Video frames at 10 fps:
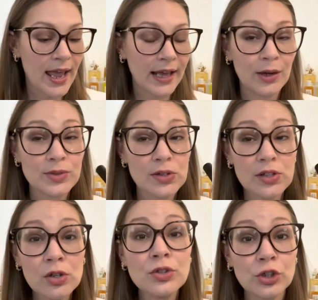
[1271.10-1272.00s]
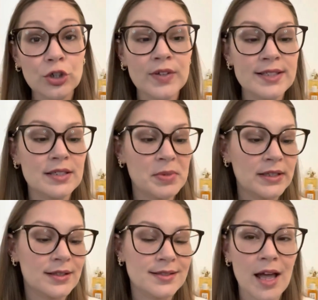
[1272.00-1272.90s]
And I was a little nervous to
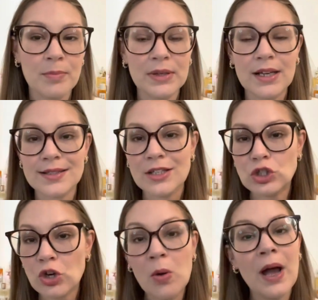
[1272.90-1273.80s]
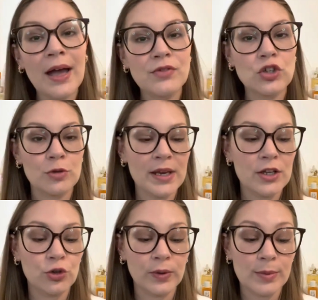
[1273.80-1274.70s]
pick this up because I don't have too many
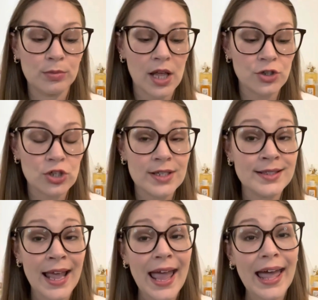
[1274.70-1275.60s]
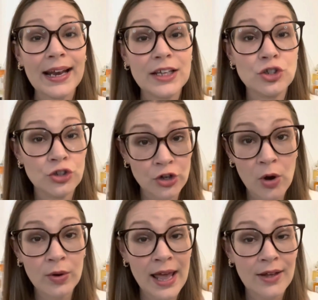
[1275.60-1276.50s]
cream blushes and I
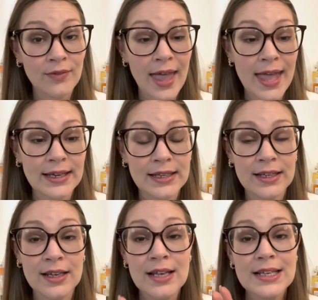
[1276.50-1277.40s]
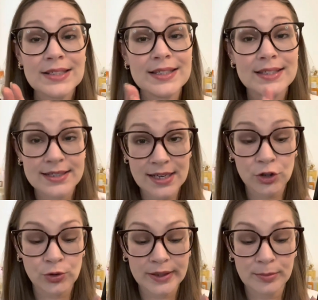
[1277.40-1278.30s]
don't have any stick
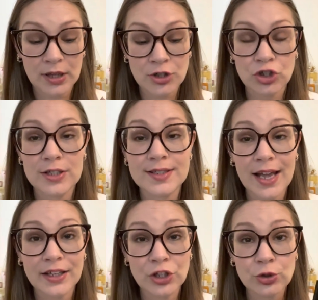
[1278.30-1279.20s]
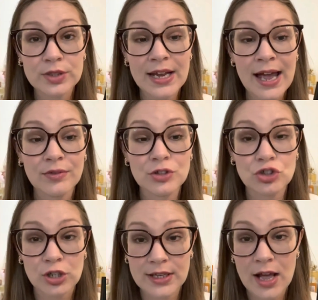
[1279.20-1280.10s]
cream blushes. I used to have the
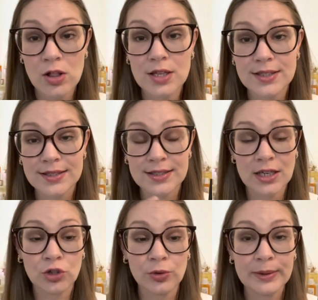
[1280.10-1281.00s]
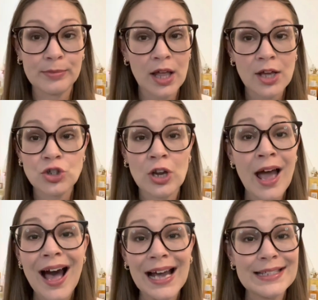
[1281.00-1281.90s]
Chanel stick cream blush.
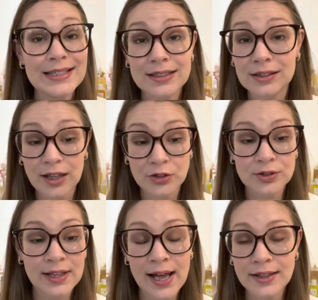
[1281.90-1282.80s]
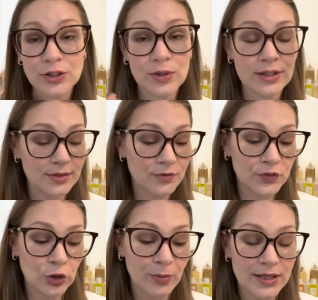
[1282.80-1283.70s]
I decluttered that. You can
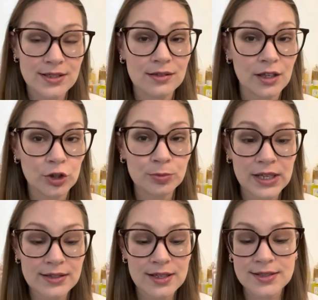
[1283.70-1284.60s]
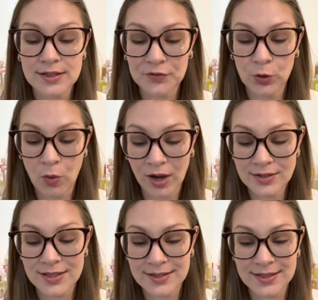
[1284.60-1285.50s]
view my declutter playlist if you
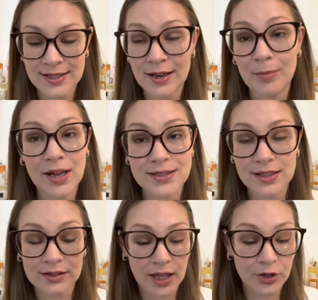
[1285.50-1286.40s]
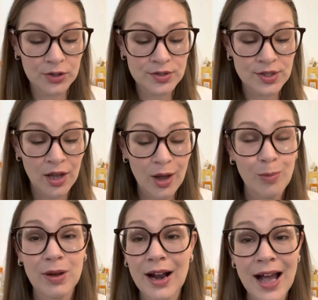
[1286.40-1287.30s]
want to see my declutters,
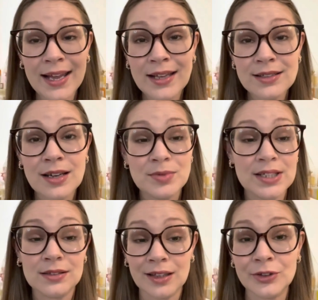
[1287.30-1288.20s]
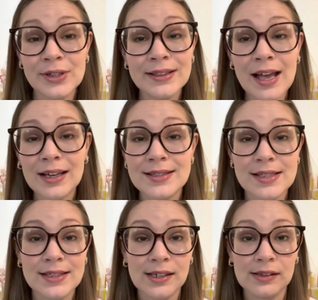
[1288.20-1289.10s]
but I ended up decluttering that because I
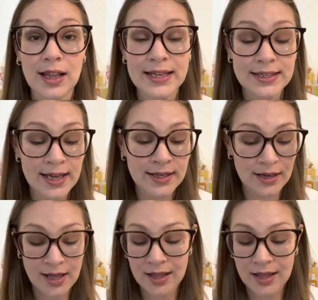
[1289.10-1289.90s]
didn't like it.